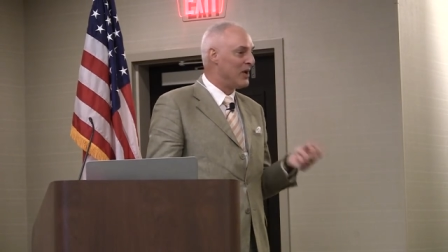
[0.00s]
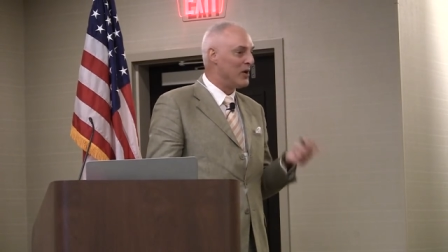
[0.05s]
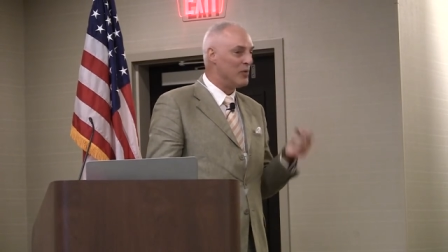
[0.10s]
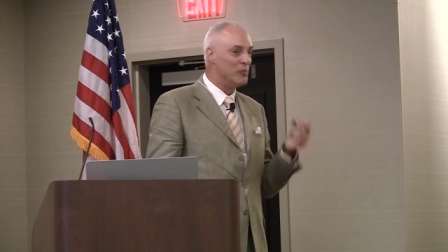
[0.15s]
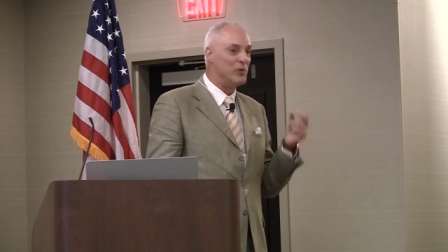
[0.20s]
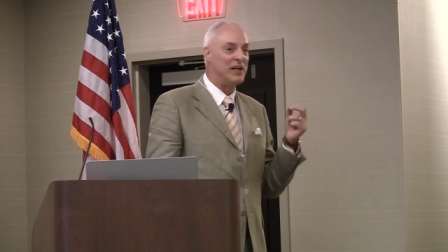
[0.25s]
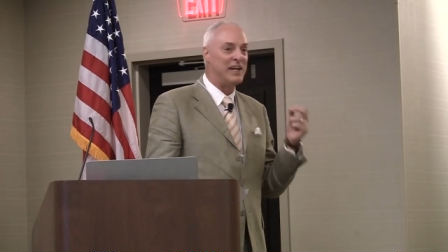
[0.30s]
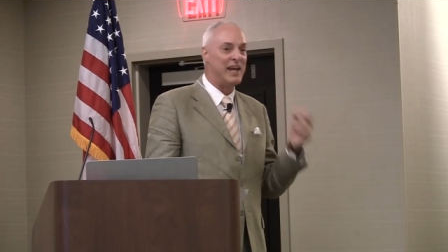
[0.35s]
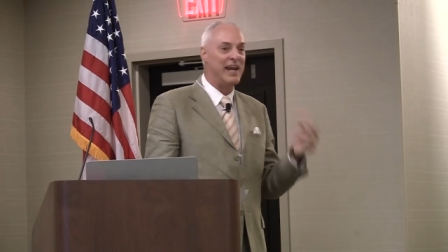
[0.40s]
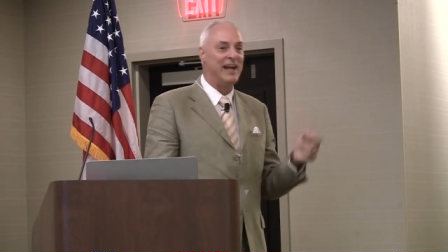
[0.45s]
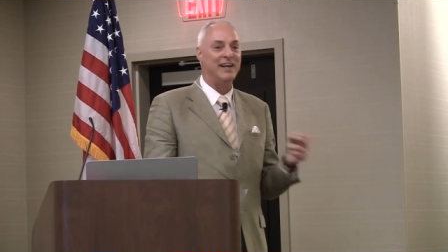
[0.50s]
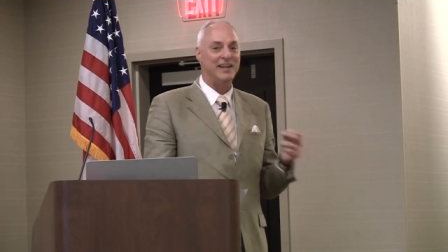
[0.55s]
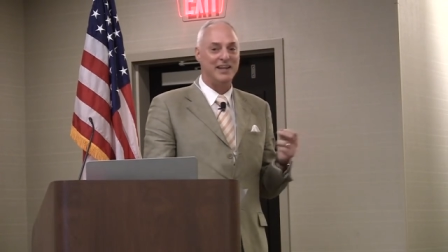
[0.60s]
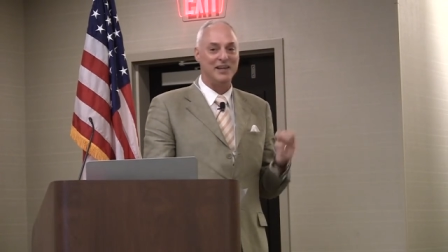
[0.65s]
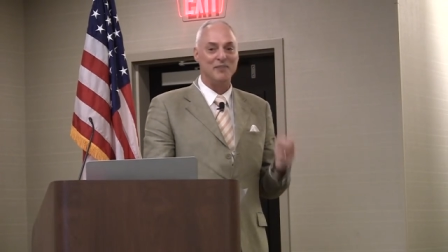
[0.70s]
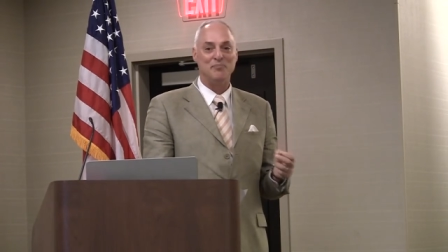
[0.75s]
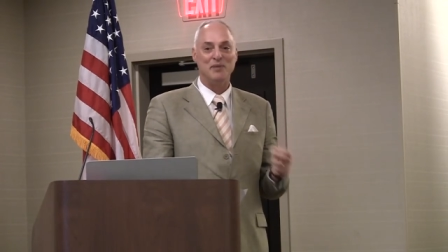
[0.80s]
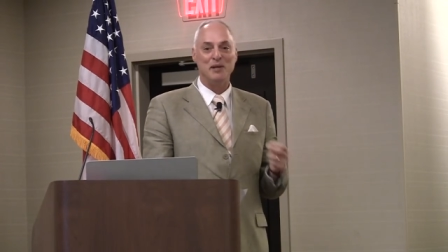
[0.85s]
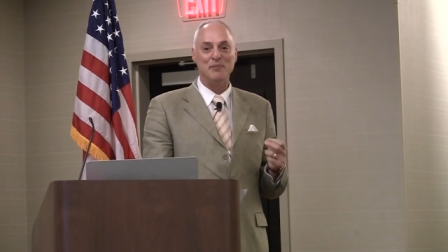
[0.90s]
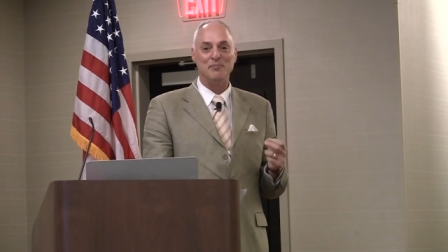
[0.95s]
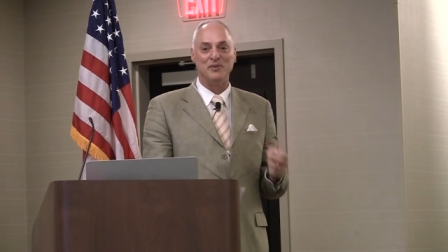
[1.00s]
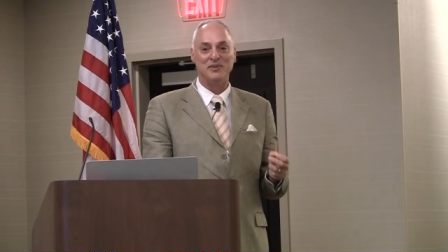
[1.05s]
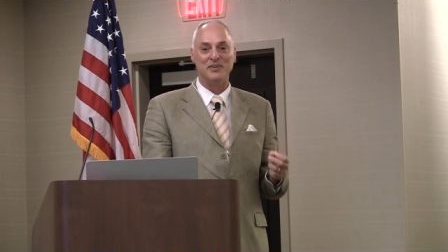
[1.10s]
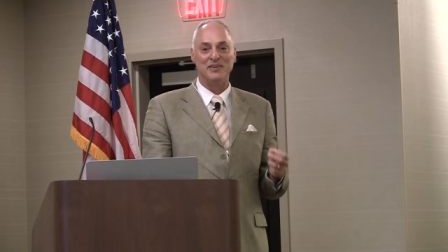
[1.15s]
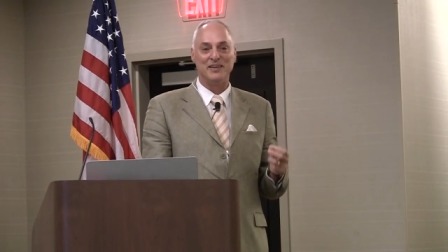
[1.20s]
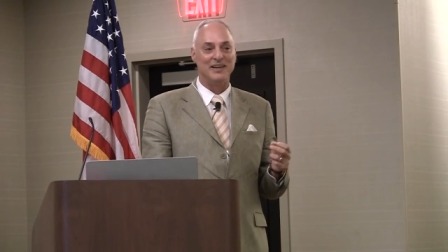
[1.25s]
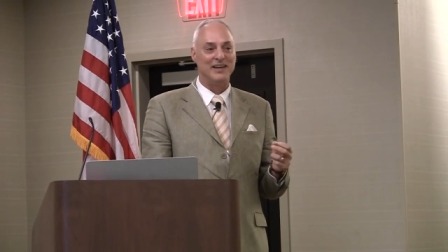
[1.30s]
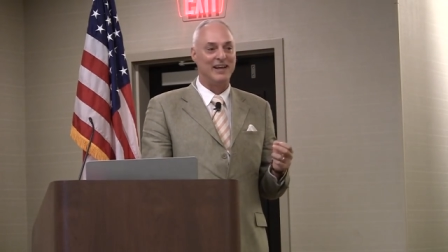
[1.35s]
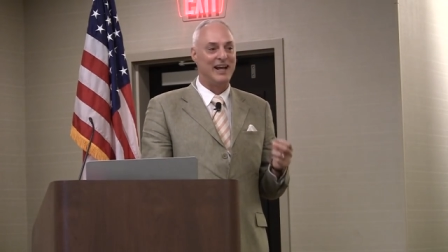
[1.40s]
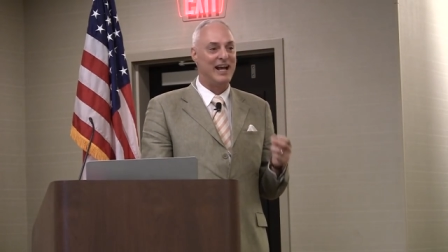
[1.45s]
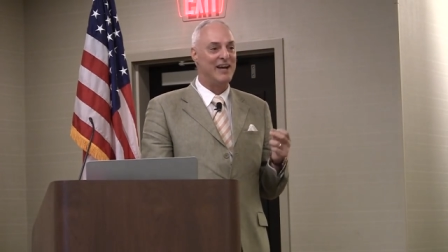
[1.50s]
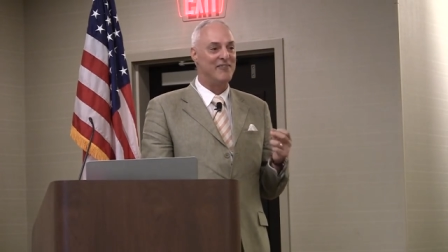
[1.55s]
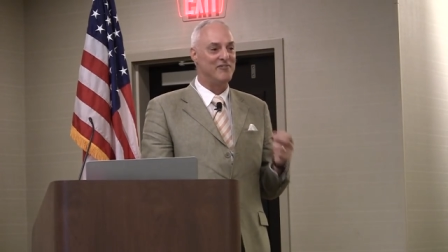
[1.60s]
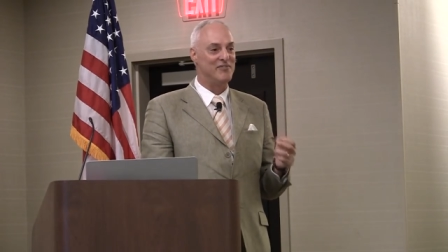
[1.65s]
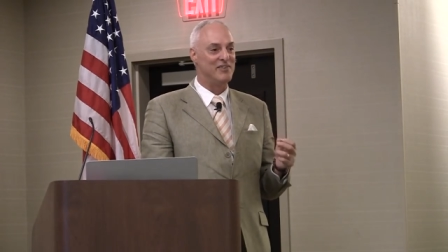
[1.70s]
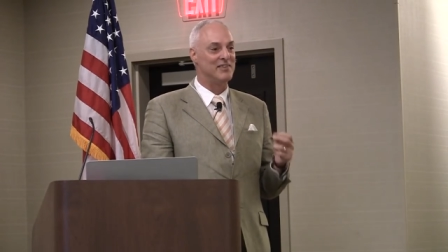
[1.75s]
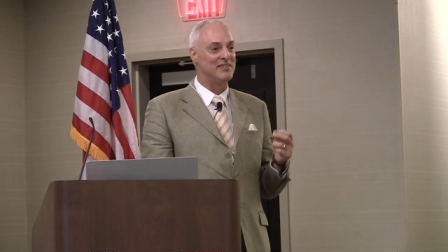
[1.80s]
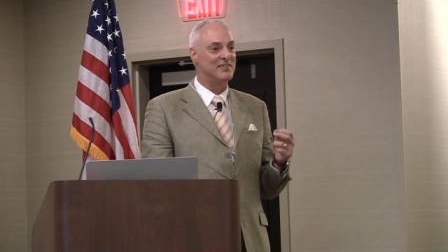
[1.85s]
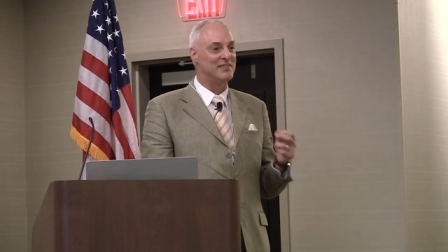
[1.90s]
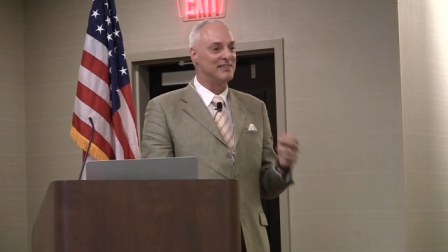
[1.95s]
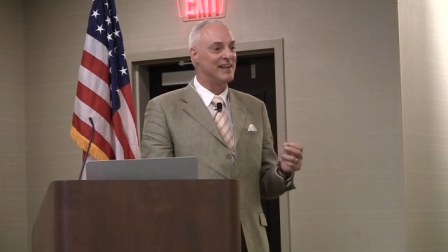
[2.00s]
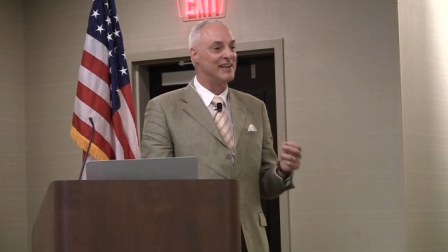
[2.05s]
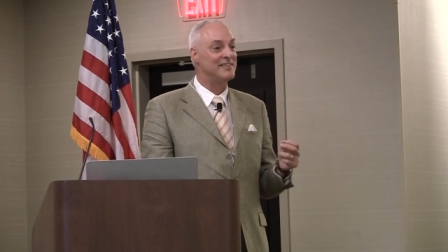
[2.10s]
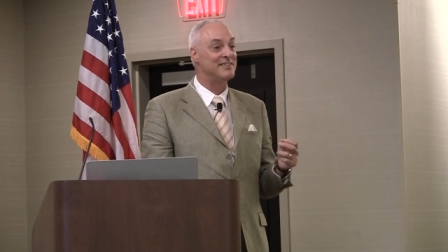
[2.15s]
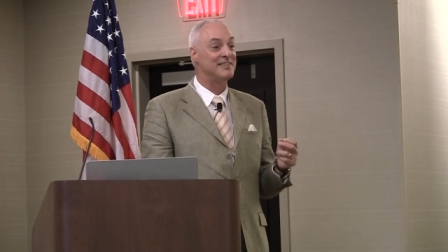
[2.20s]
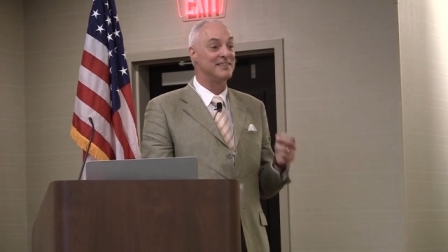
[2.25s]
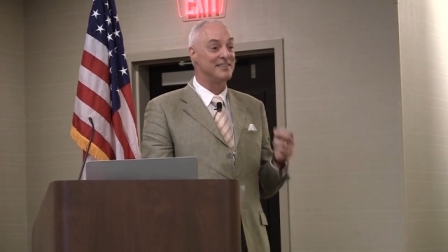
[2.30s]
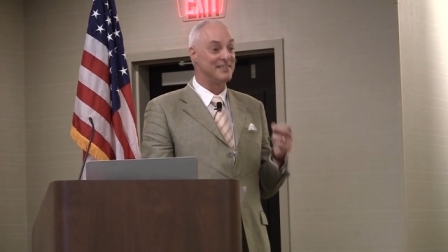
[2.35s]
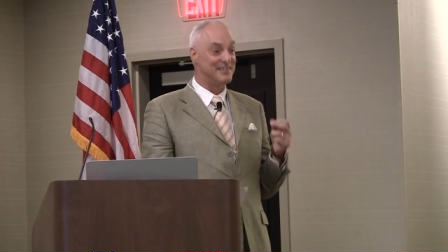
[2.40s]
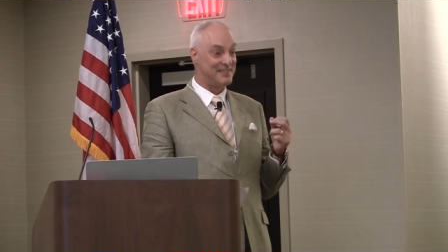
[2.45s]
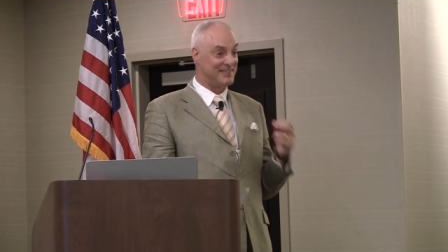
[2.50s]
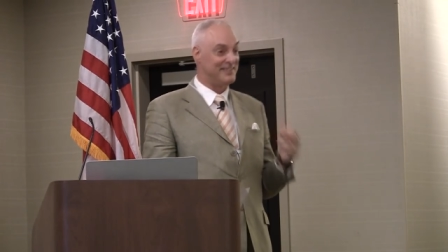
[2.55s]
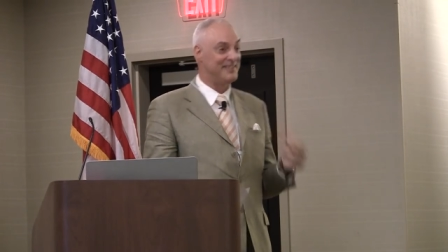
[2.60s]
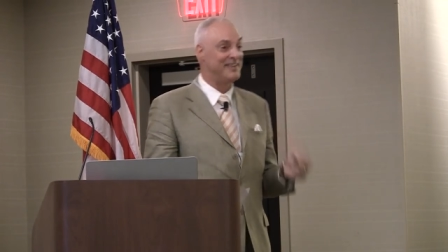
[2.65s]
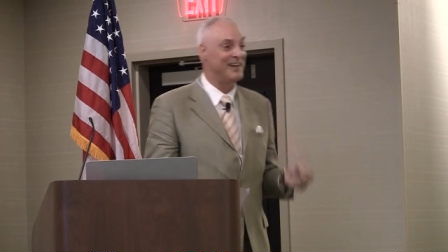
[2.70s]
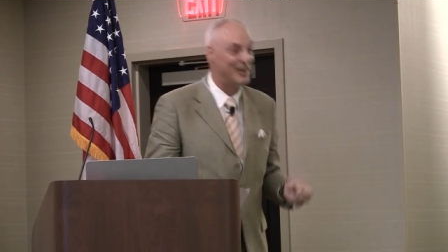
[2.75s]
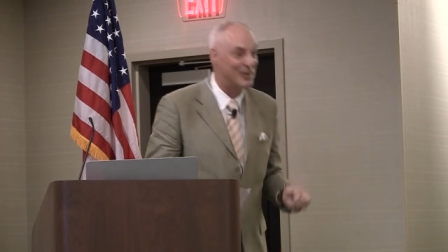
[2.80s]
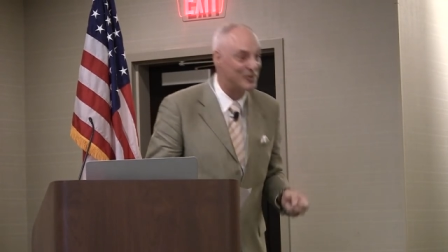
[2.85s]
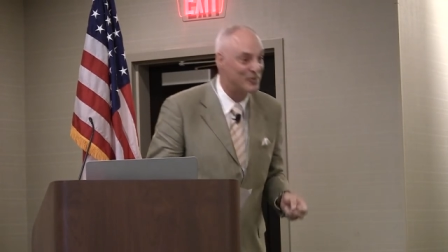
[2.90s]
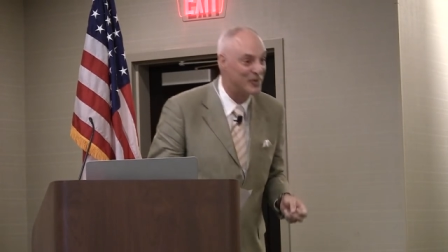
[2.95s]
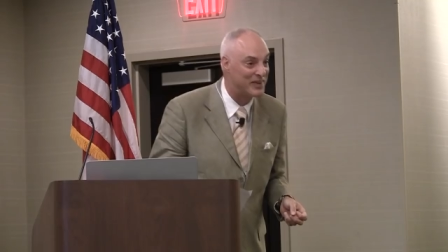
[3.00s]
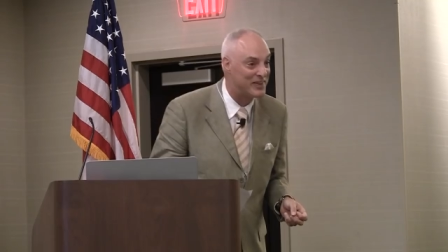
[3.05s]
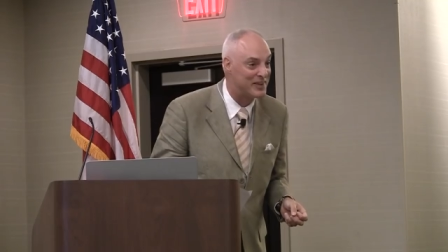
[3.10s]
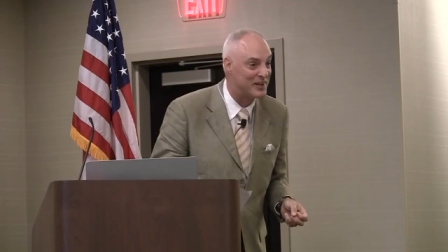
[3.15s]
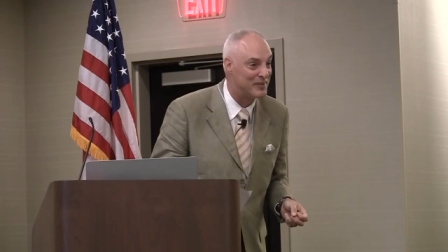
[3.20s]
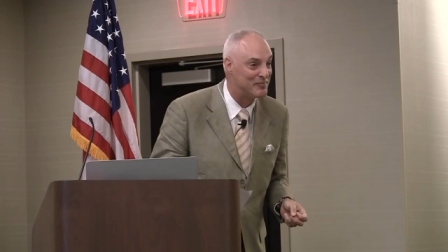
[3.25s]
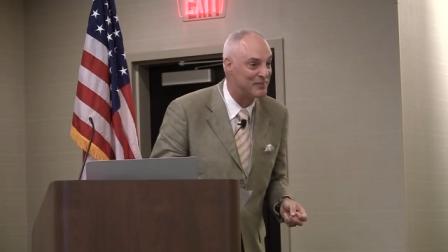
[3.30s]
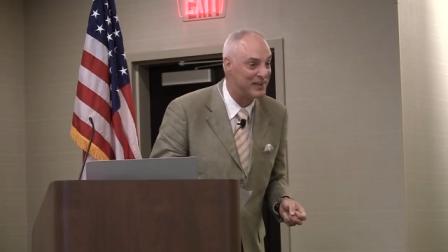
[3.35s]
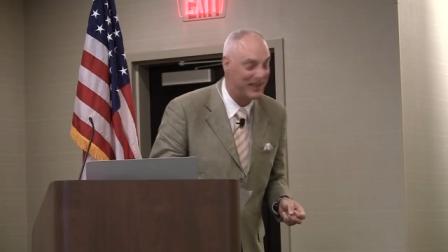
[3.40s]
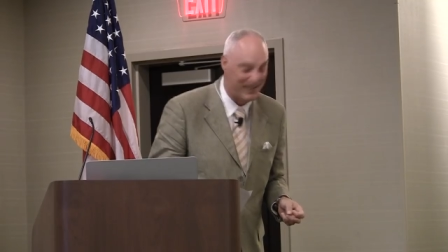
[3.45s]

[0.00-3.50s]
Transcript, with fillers: we can't get people to have this lesson stick with them.